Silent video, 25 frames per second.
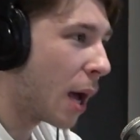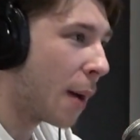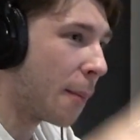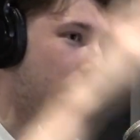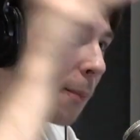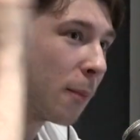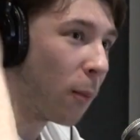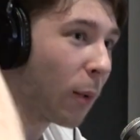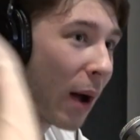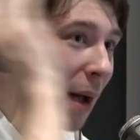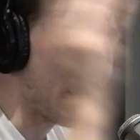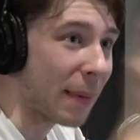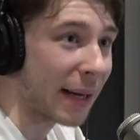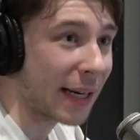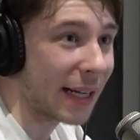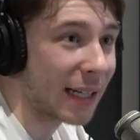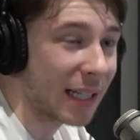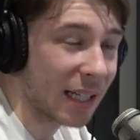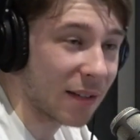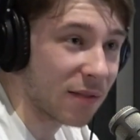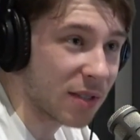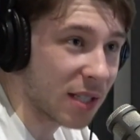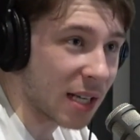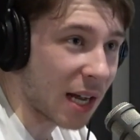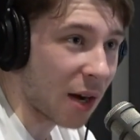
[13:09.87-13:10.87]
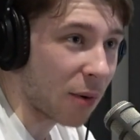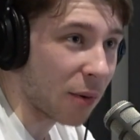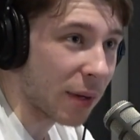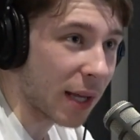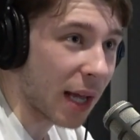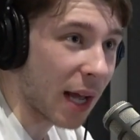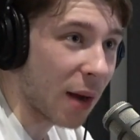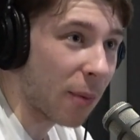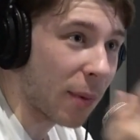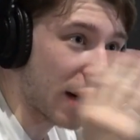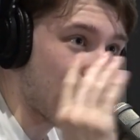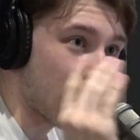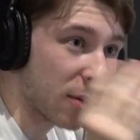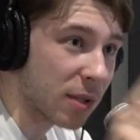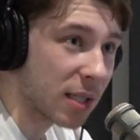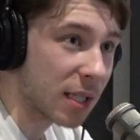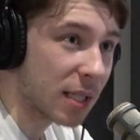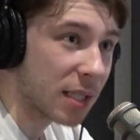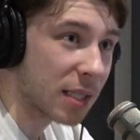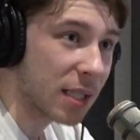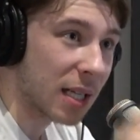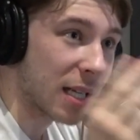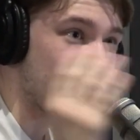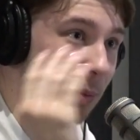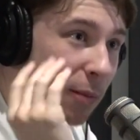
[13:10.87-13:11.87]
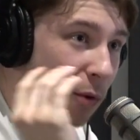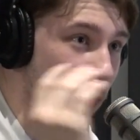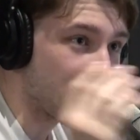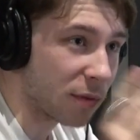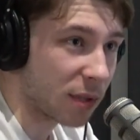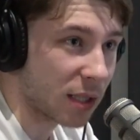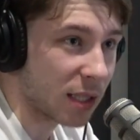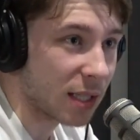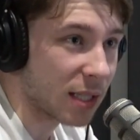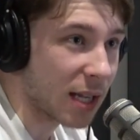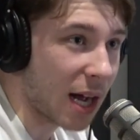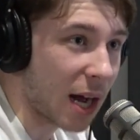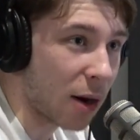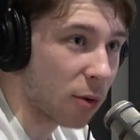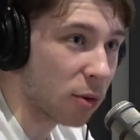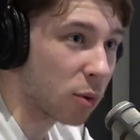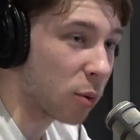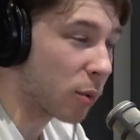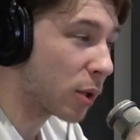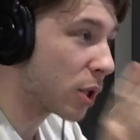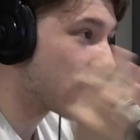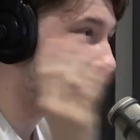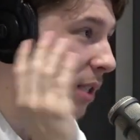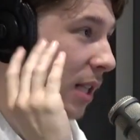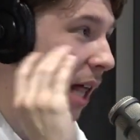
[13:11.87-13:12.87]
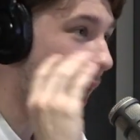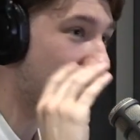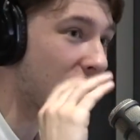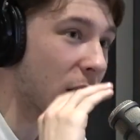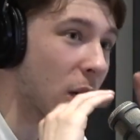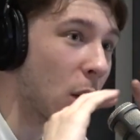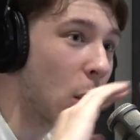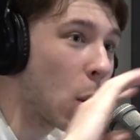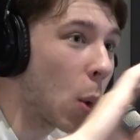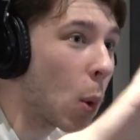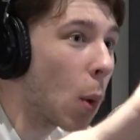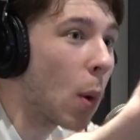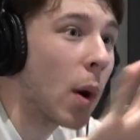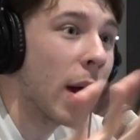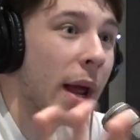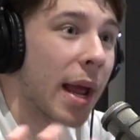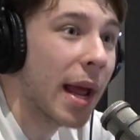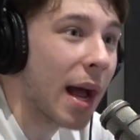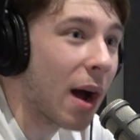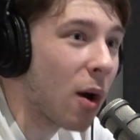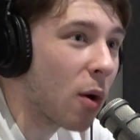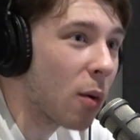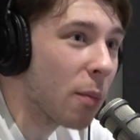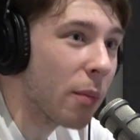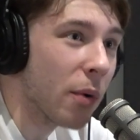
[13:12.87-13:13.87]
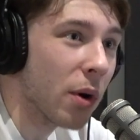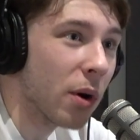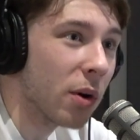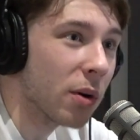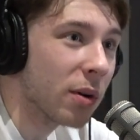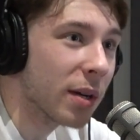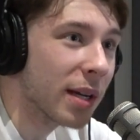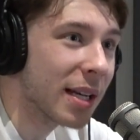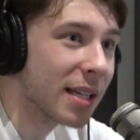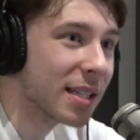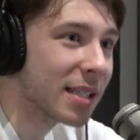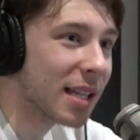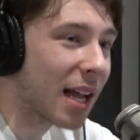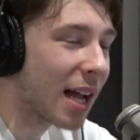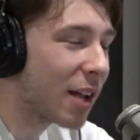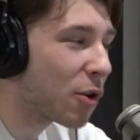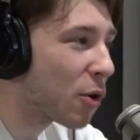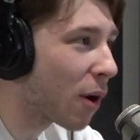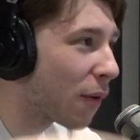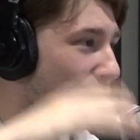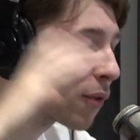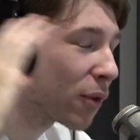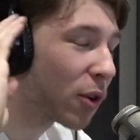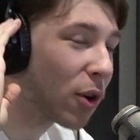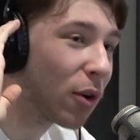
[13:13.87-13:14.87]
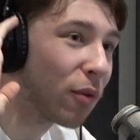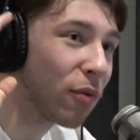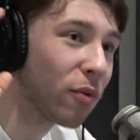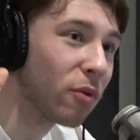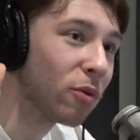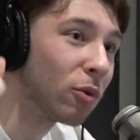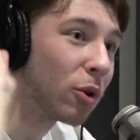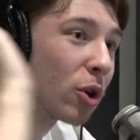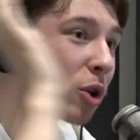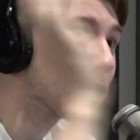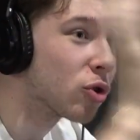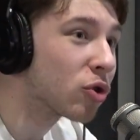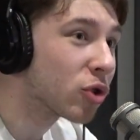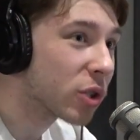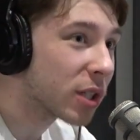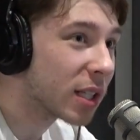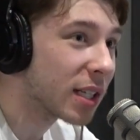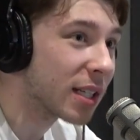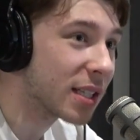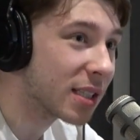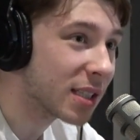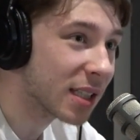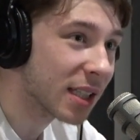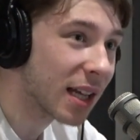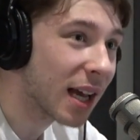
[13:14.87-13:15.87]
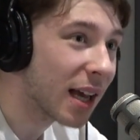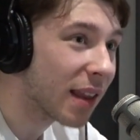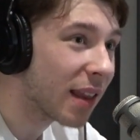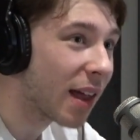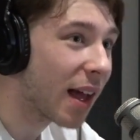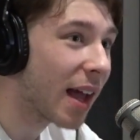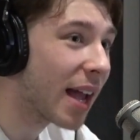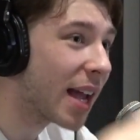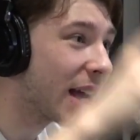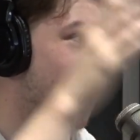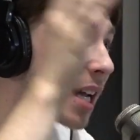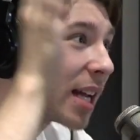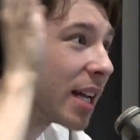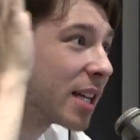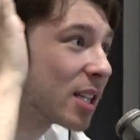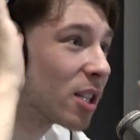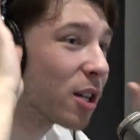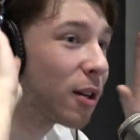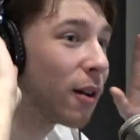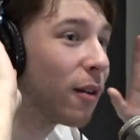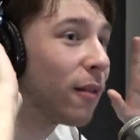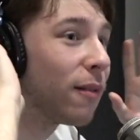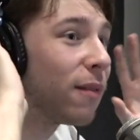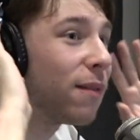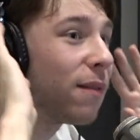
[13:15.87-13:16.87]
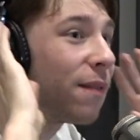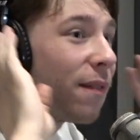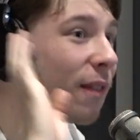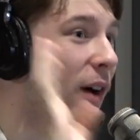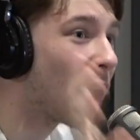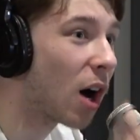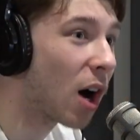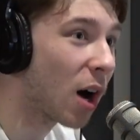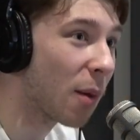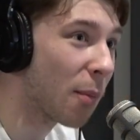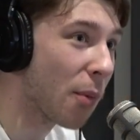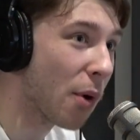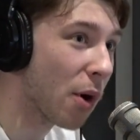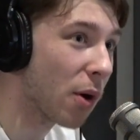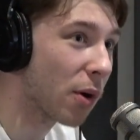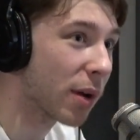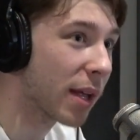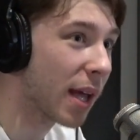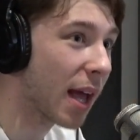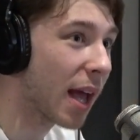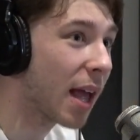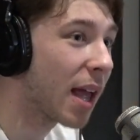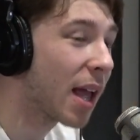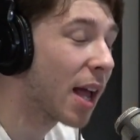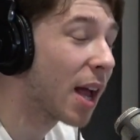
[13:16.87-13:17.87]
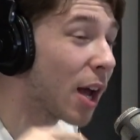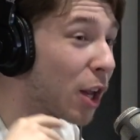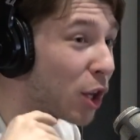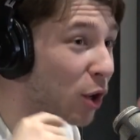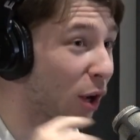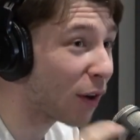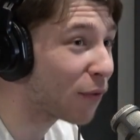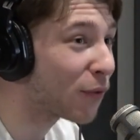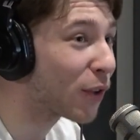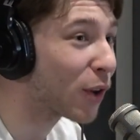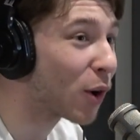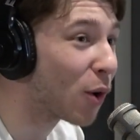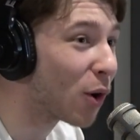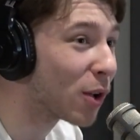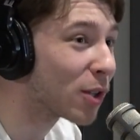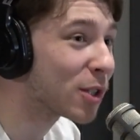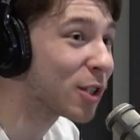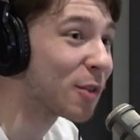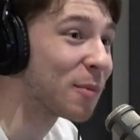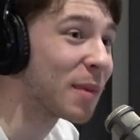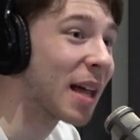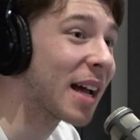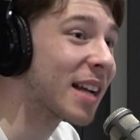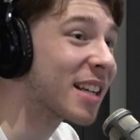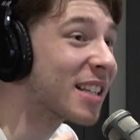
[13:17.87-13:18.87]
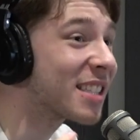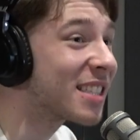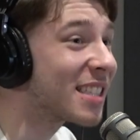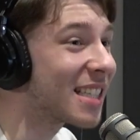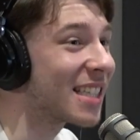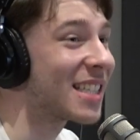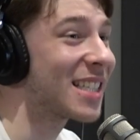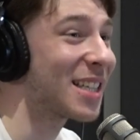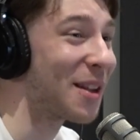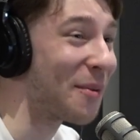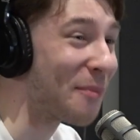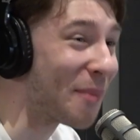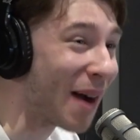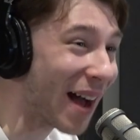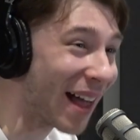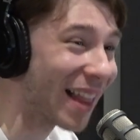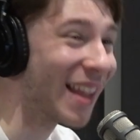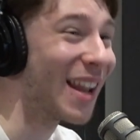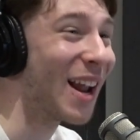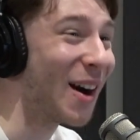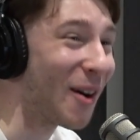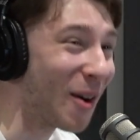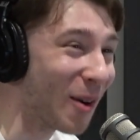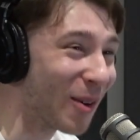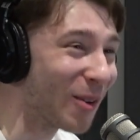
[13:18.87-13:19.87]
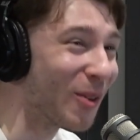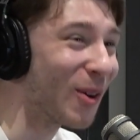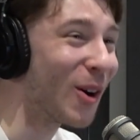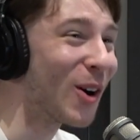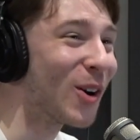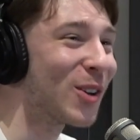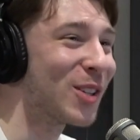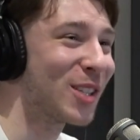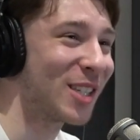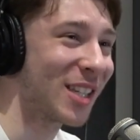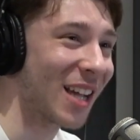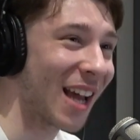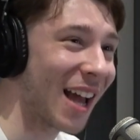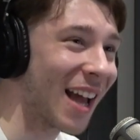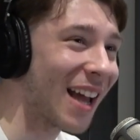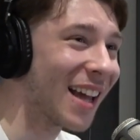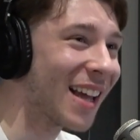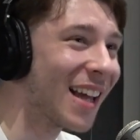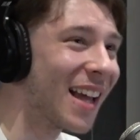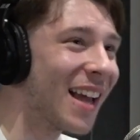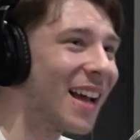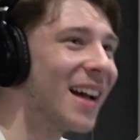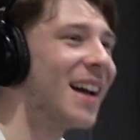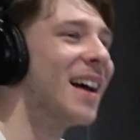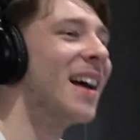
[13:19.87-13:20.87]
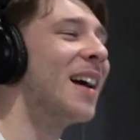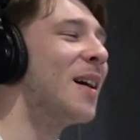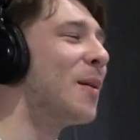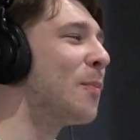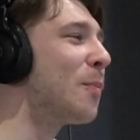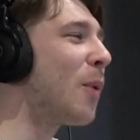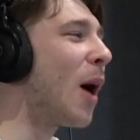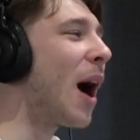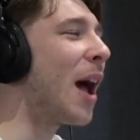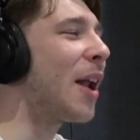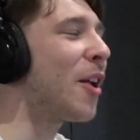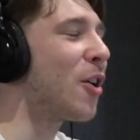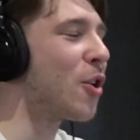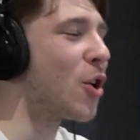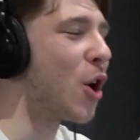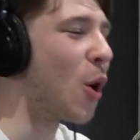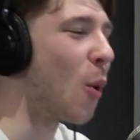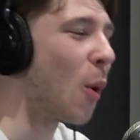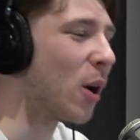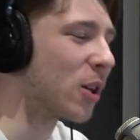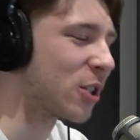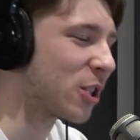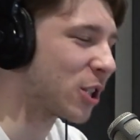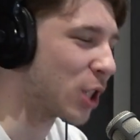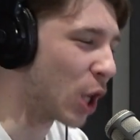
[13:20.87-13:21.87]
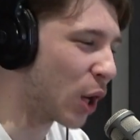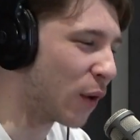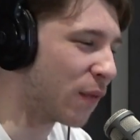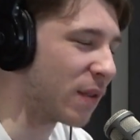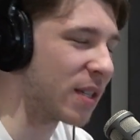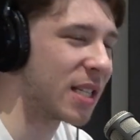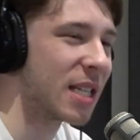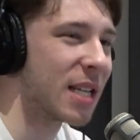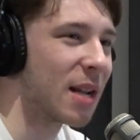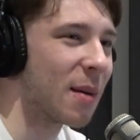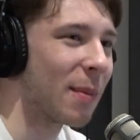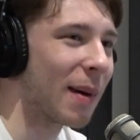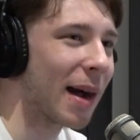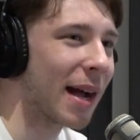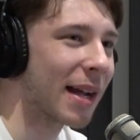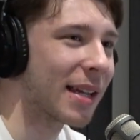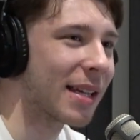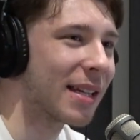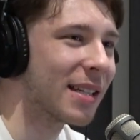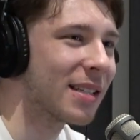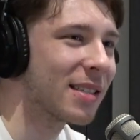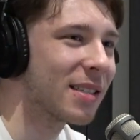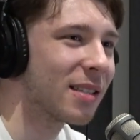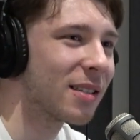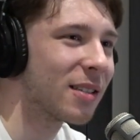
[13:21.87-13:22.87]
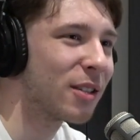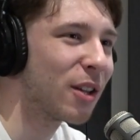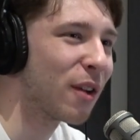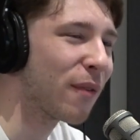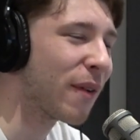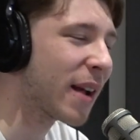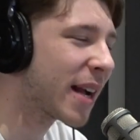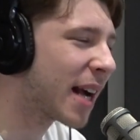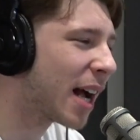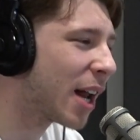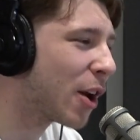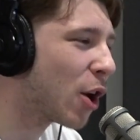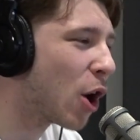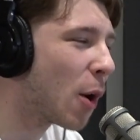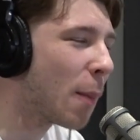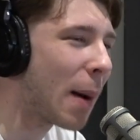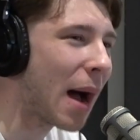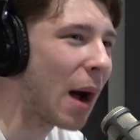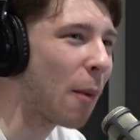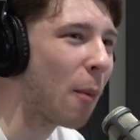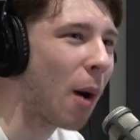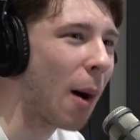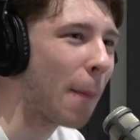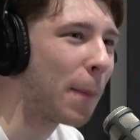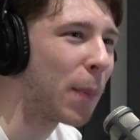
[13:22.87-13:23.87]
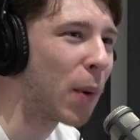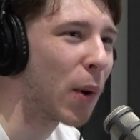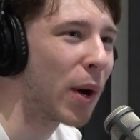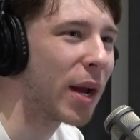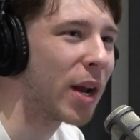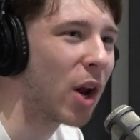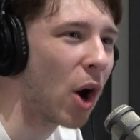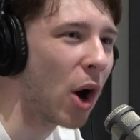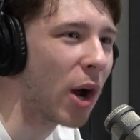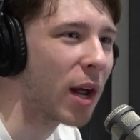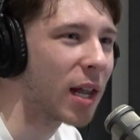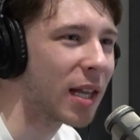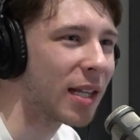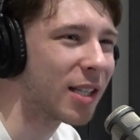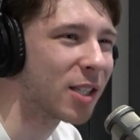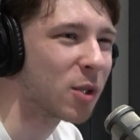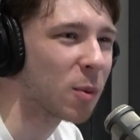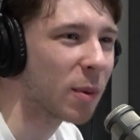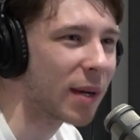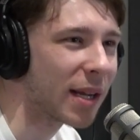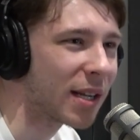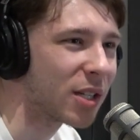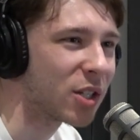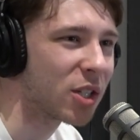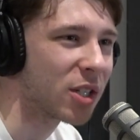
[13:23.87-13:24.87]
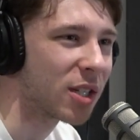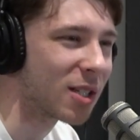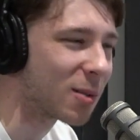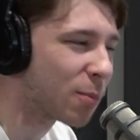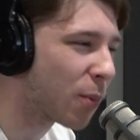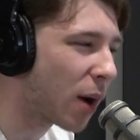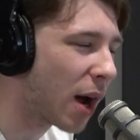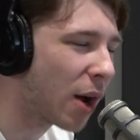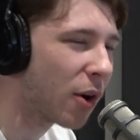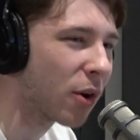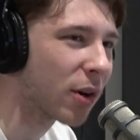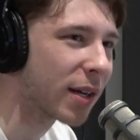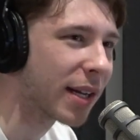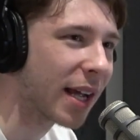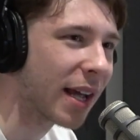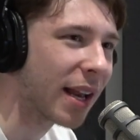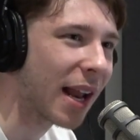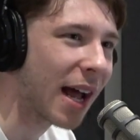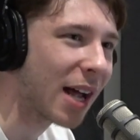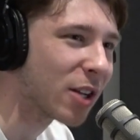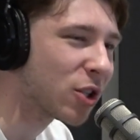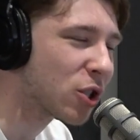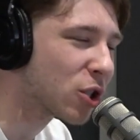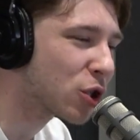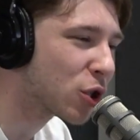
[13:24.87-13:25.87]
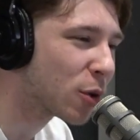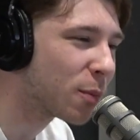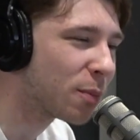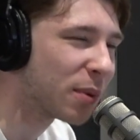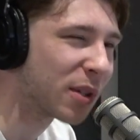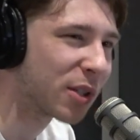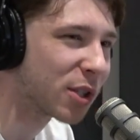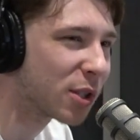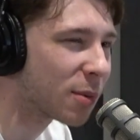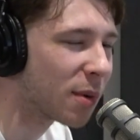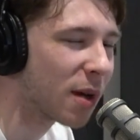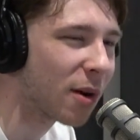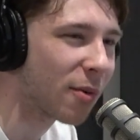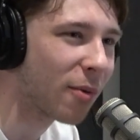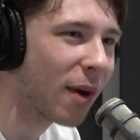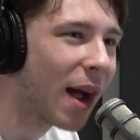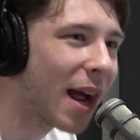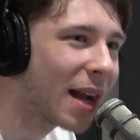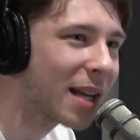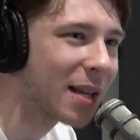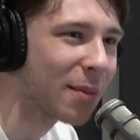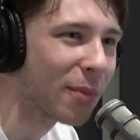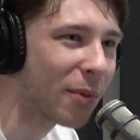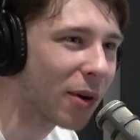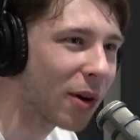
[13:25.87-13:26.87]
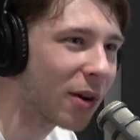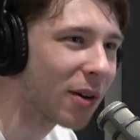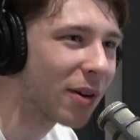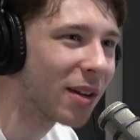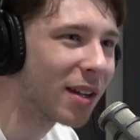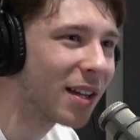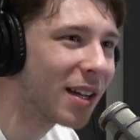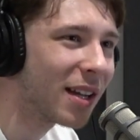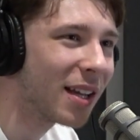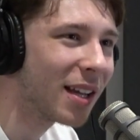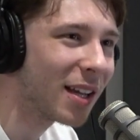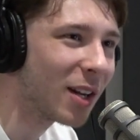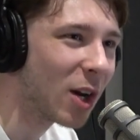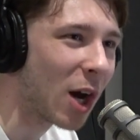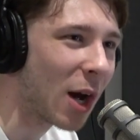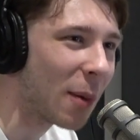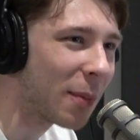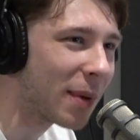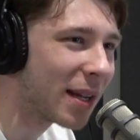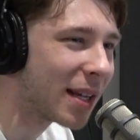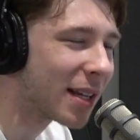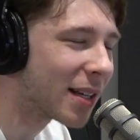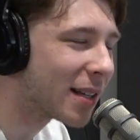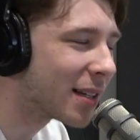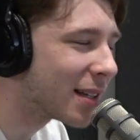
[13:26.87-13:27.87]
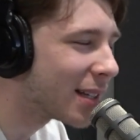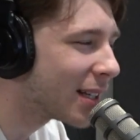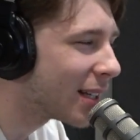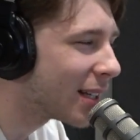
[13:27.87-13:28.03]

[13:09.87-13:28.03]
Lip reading: Where my dad lives now, when I was 16, he moved to this house, which is like way out, bro. It's like you have to go through country lanes to get there. It is far, bro, and you have to go on some like 60 mile an hour roads, But I don't know what servicing a bike is. Do you think I know about what putting oil into an engine is? But I don't get that. I just jump on something and ride it, bro. You know what I mean?